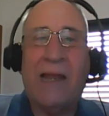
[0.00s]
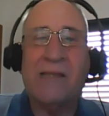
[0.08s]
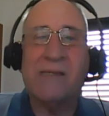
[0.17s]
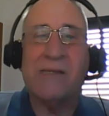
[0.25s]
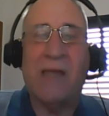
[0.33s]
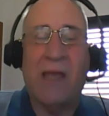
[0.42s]

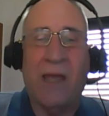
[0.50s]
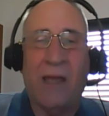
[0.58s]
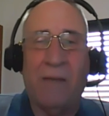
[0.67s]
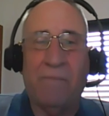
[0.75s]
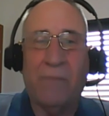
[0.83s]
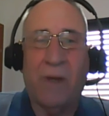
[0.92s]

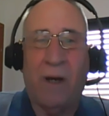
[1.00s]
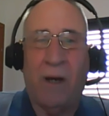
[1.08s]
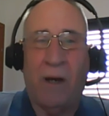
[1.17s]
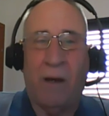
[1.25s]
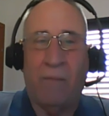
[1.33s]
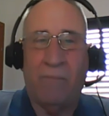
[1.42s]
say
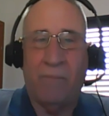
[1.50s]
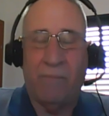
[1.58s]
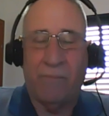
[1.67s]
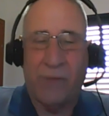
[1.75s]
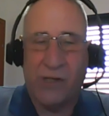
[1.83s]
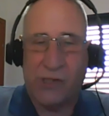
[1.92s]

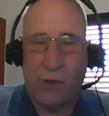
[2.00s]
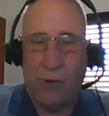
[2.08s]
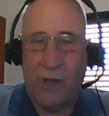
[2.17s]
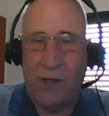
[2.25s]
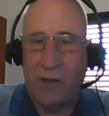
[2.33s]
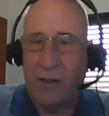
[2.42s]
the
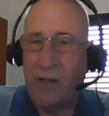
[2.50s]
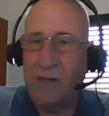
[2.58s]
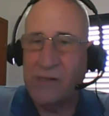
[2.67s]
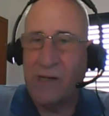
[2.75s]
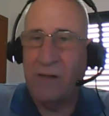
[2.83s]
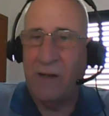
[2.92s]
student
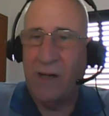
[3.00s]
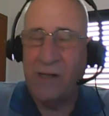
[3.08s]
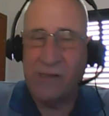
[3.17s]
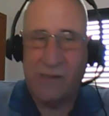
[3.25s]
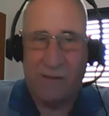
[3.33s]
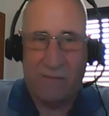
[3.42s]
is
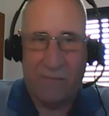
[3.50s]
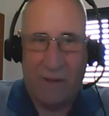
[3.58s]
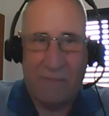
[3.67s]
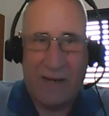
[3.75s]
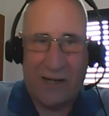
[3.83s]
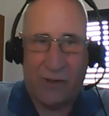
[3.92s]
a
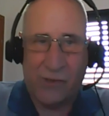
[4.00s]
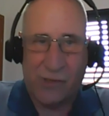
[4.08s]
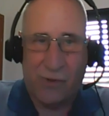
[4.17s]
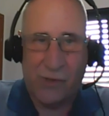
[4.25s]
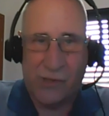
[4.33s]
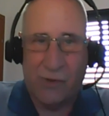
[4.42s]
medical
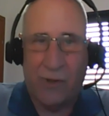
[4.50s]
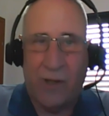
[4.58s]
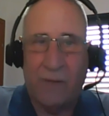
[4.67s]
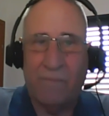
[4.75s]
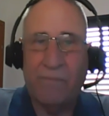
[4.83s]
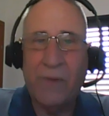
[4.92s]
school
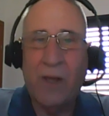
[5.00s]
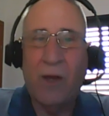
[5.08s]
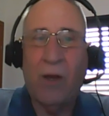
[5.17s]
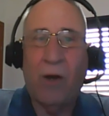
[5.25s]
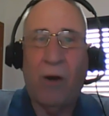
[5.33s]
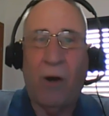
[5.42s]
student,
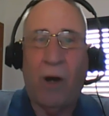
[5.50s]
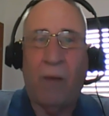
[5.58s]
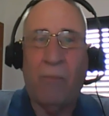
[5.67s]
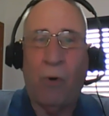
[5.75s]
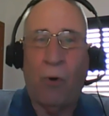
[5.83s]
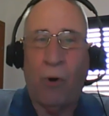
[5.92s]

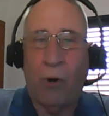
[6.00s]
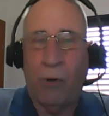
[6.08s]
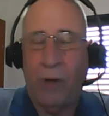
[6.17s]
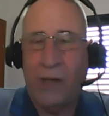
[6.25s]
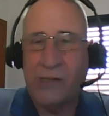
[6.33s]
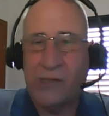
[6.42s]
or
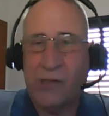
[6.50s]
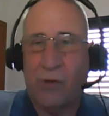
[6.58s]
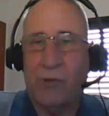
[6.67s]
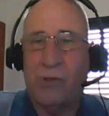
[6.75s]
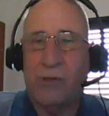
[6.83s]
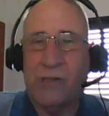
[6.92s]
it's a
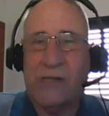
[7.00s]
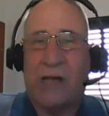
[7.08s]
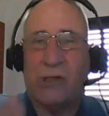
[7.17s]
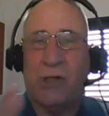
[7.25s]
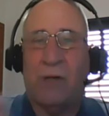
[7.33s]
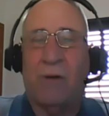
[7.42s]
certain
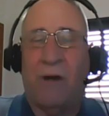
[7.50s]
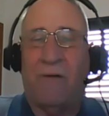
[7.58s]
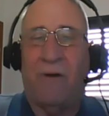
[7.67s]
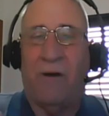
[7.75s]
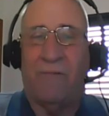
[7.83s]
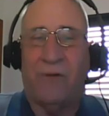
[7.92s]
section
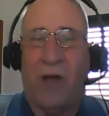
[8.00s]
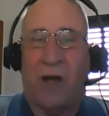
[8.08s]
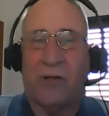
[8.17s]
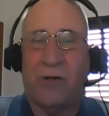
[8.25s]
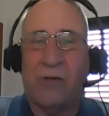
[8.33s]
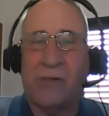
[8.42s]
of
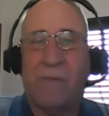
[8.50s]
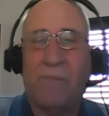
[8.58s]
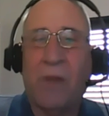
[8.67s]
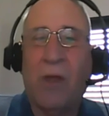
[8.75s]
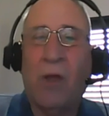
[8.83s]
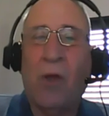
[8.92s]
doctors.
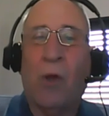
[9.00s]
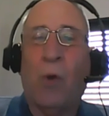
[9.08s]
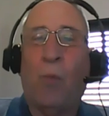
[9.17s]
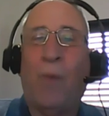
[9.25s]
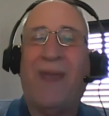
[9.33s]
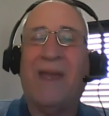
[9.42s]

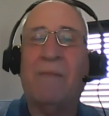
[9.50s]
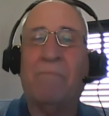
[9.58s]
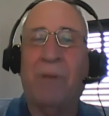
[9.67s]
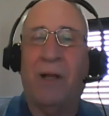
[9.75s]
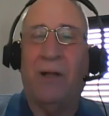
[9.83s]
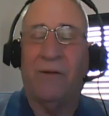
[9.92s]
We can
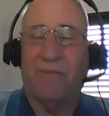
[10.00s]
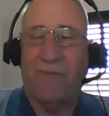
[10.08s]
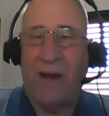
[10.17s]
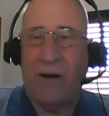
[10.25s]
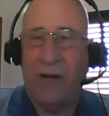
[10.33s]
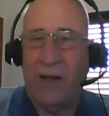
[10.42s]
build
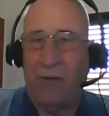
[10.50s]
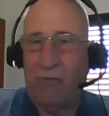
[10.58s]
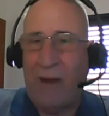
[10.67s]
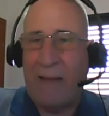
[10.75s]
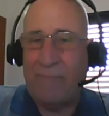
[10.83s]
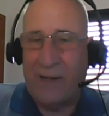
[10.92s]
fairly
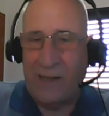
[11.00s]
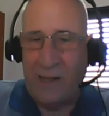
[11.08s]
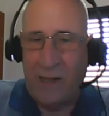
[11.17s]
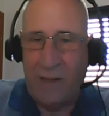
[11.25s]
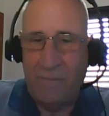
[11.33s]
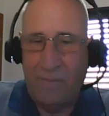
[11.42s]

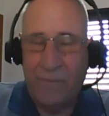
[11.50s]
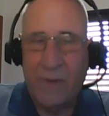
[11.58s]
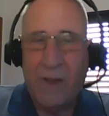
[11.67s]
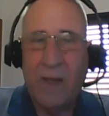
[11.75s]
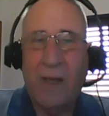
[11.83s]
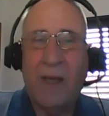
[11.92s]
rapidly
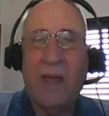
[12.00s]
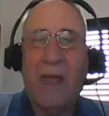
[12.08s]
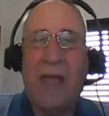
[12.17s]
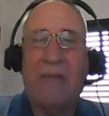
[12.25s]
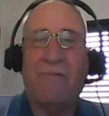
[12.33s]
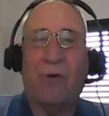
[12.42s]

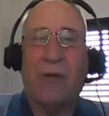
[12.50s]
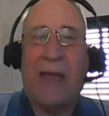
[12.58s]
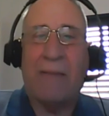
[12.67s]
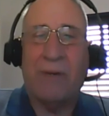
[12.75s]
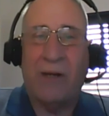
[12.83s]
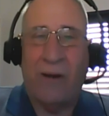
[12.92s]
a
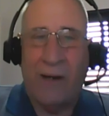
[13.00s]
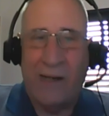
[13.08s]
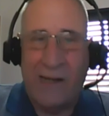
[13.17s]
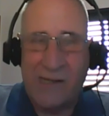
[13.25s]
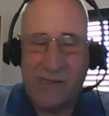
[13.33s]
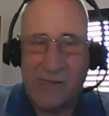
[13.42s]
vocabulary
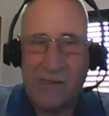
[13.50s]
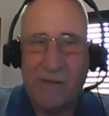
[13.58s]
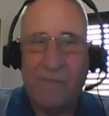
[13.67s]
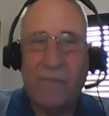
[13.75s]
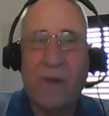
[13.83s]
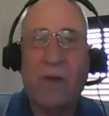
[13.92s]
list
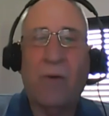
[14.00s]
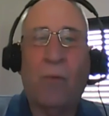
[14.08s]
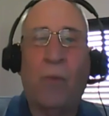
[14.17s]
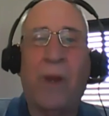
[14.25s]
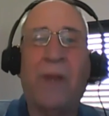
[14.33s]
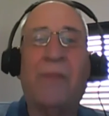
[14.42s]

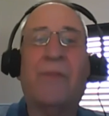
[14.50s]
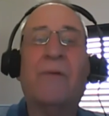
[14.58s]
with